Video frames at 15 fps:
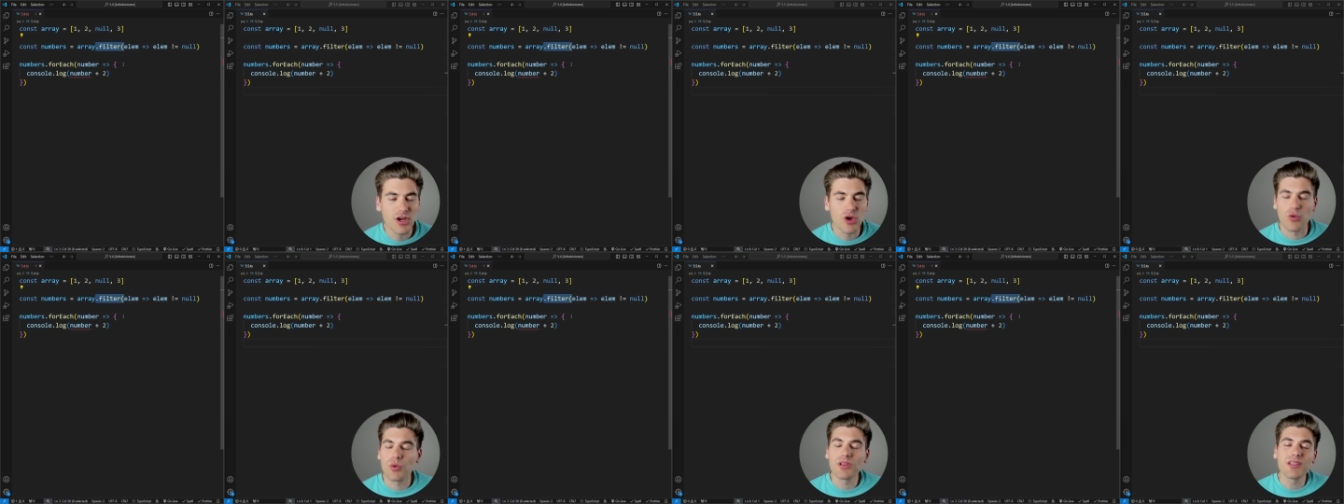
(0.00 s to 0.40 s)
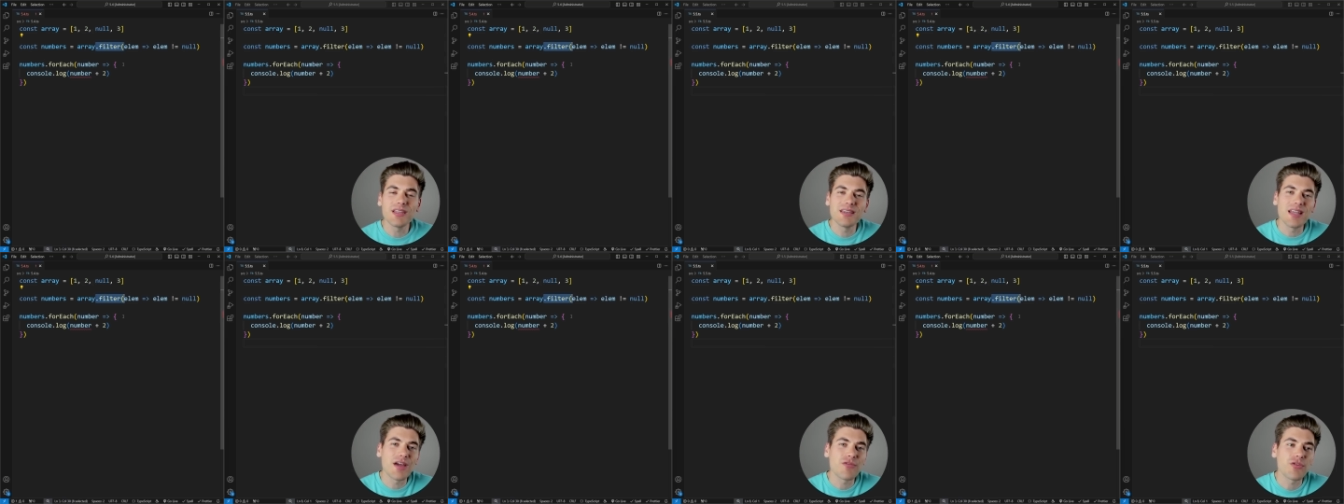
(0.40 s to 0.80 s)
really
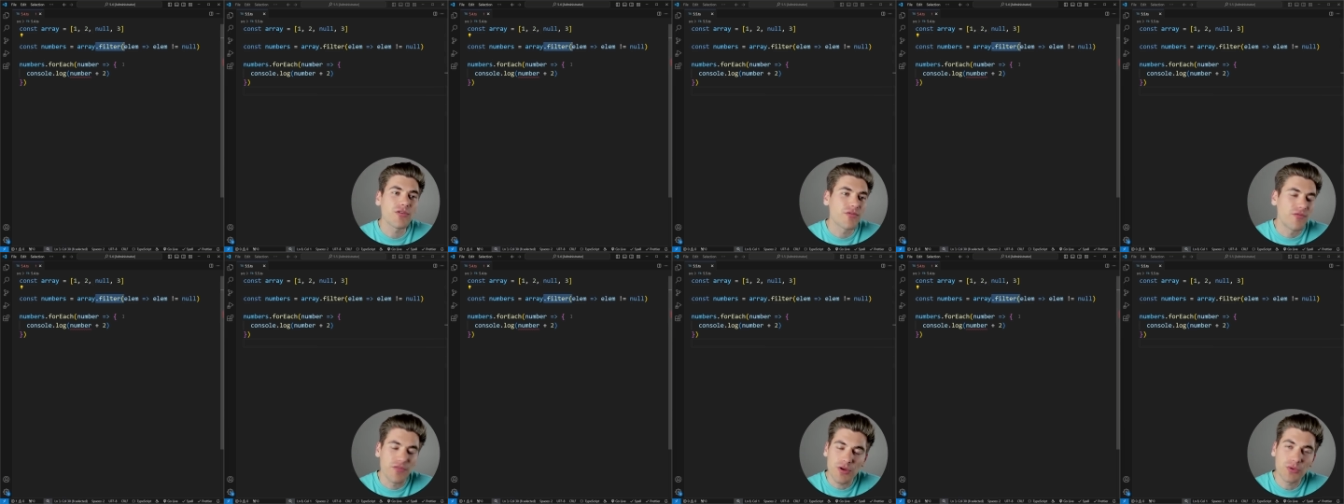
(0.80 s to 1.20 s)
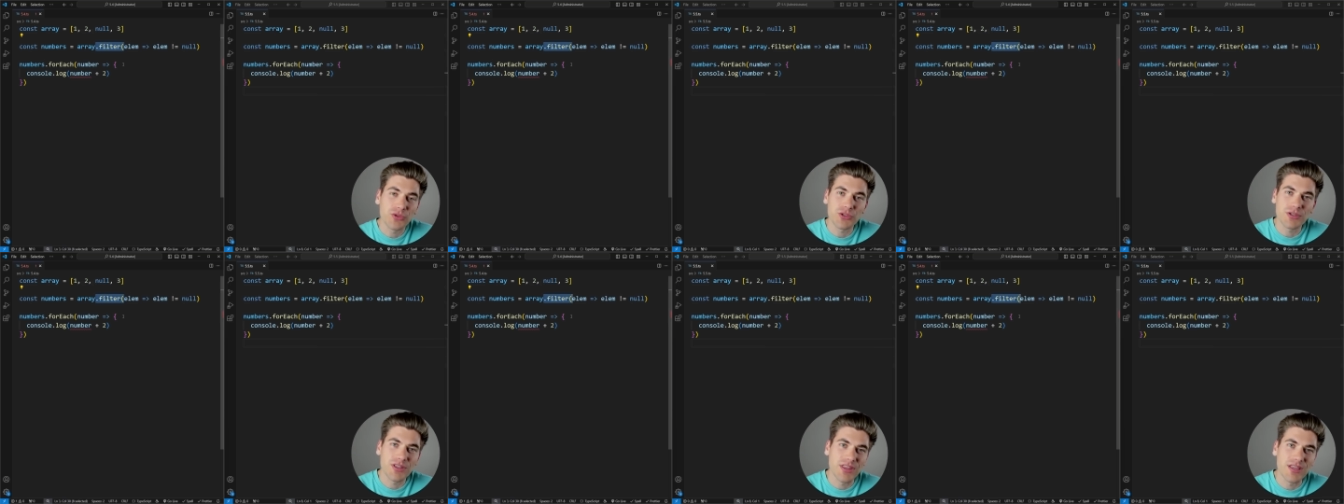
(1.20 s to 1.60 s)
never
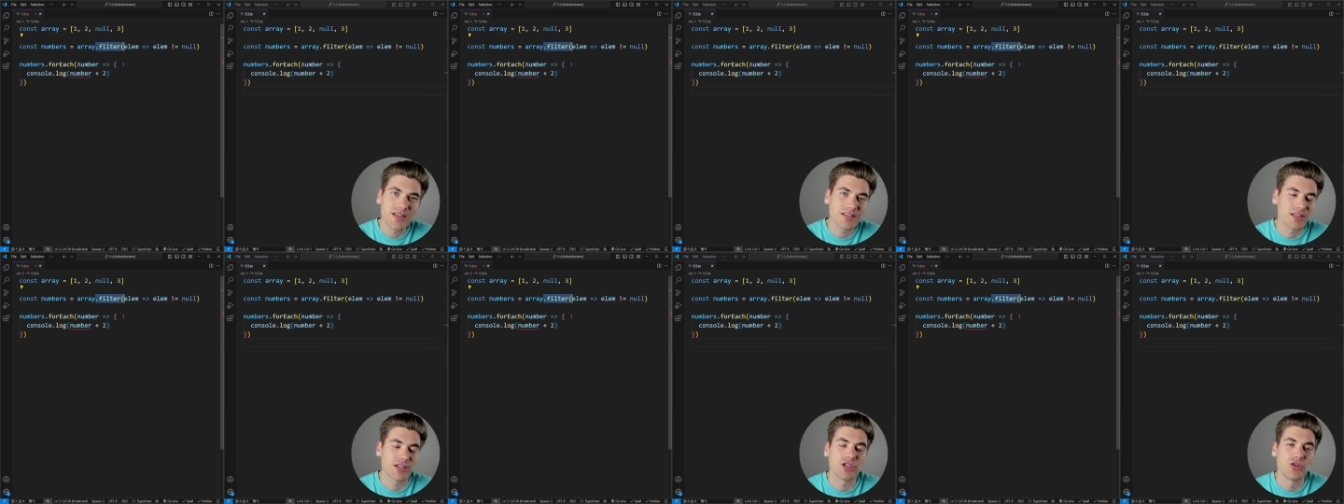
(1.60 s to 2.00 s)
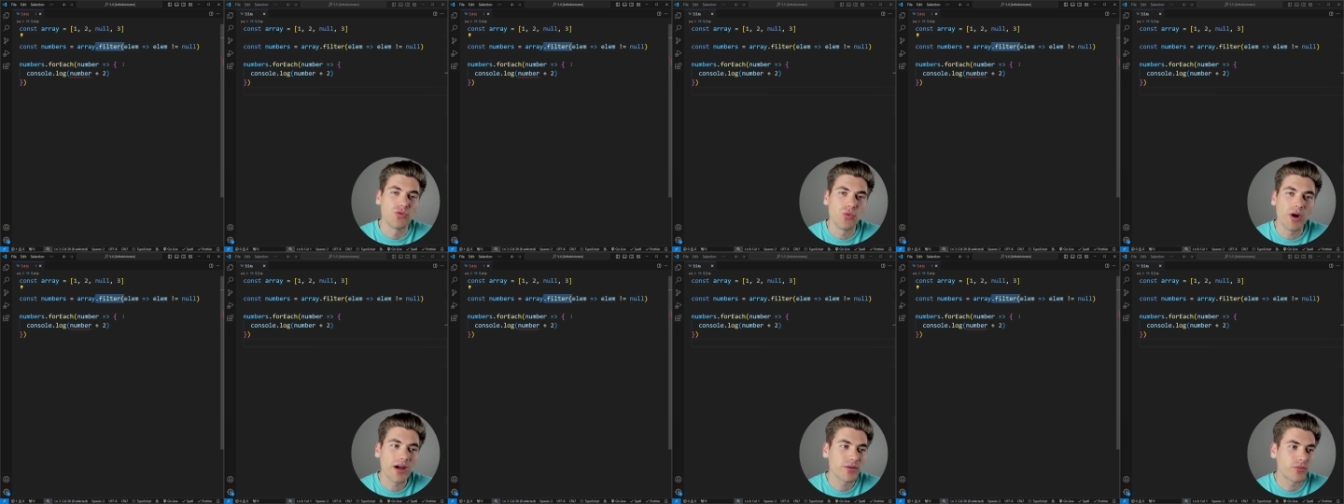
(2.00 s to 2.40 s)
filtered things like you
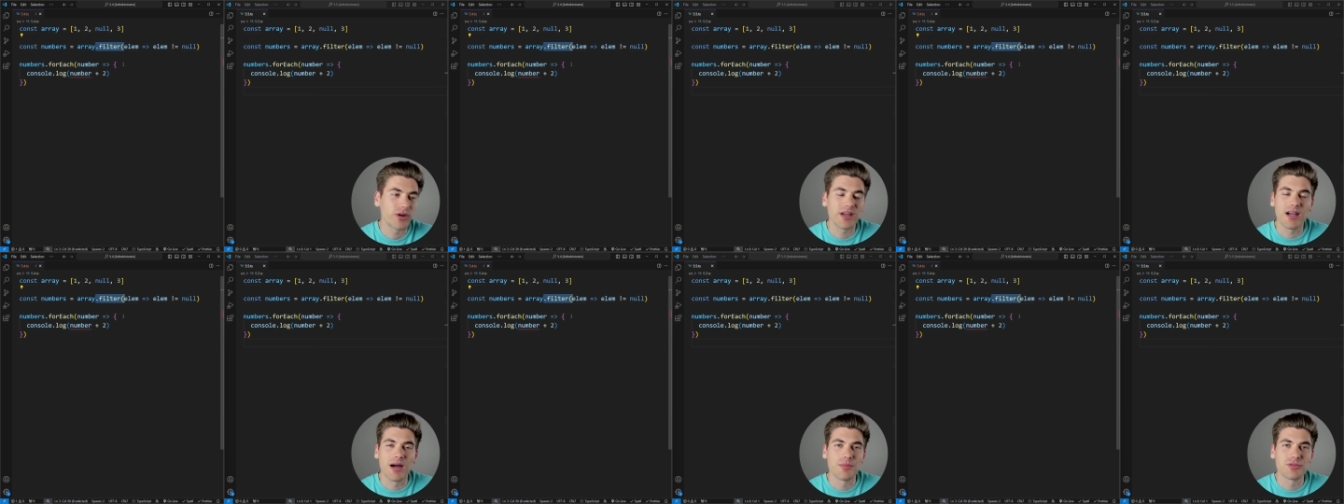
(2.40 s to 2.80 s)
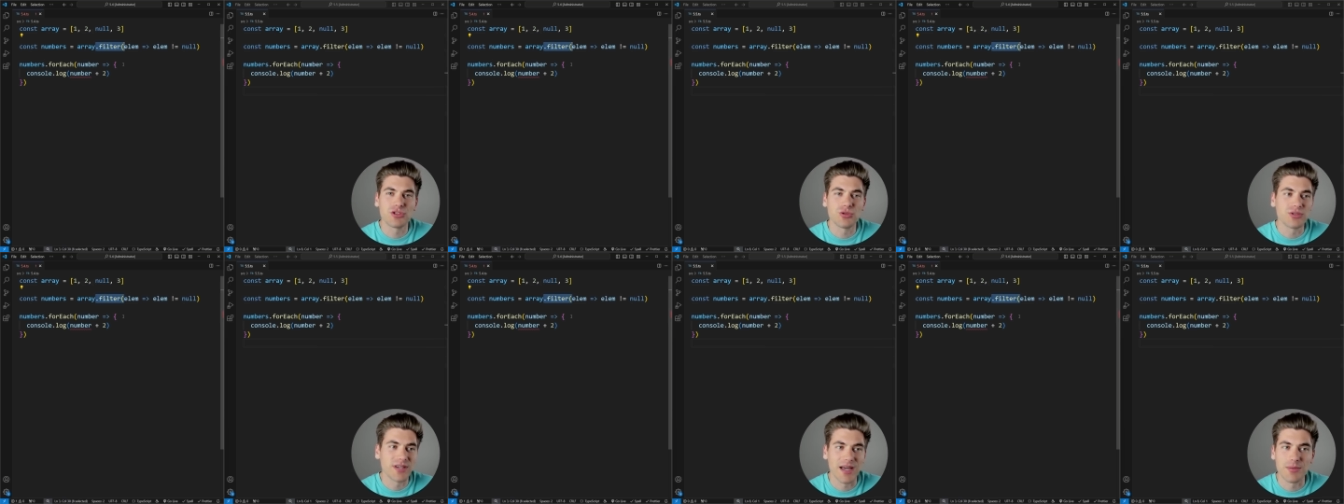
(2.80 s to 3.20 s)
want when it comes to
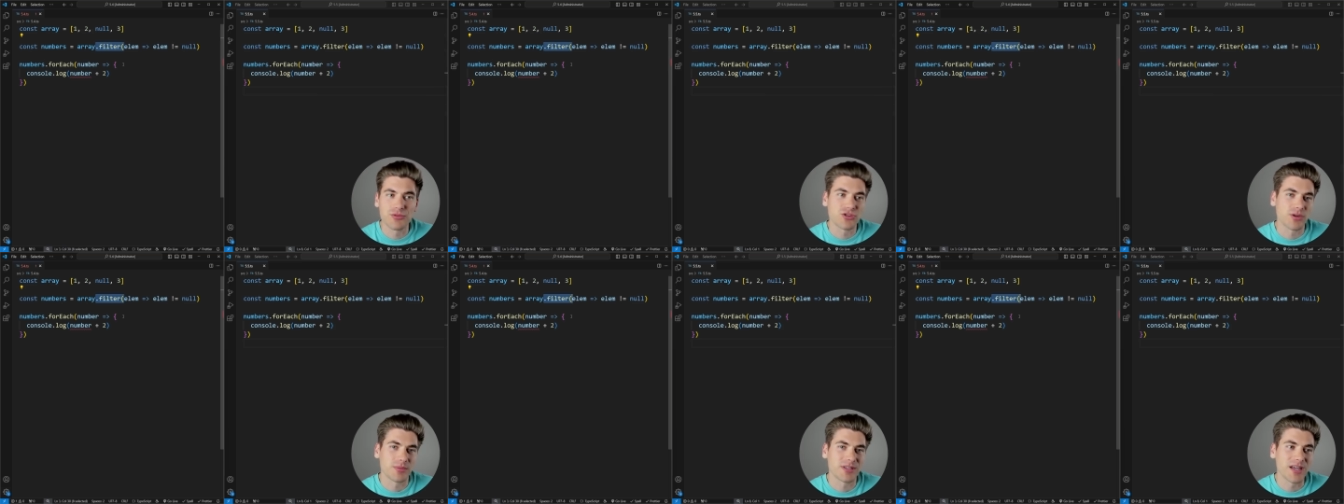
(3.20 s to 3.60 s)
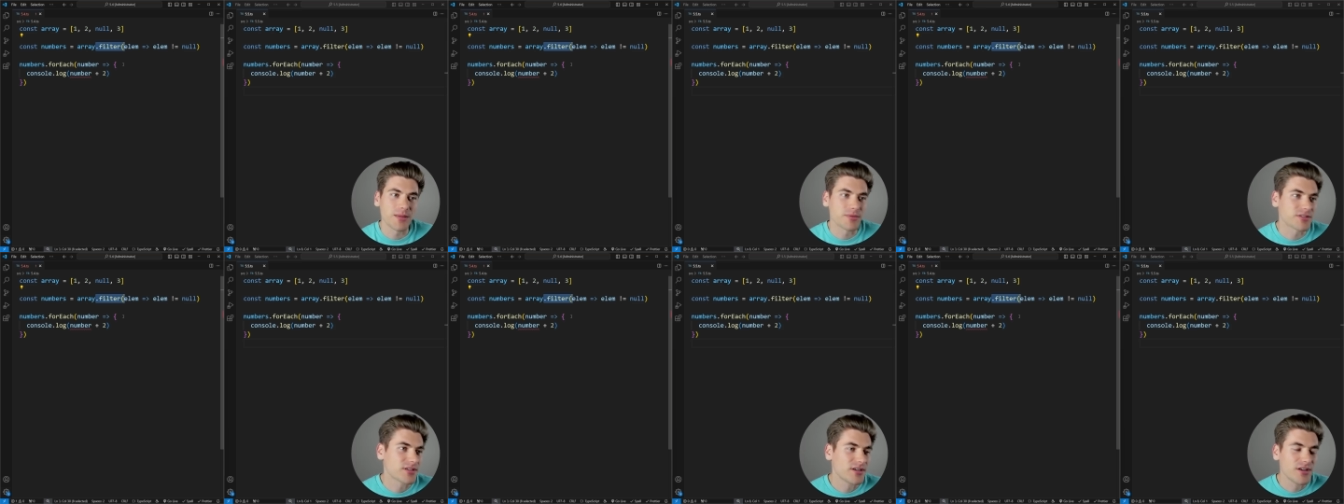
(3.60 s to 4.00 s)
TypeScript types.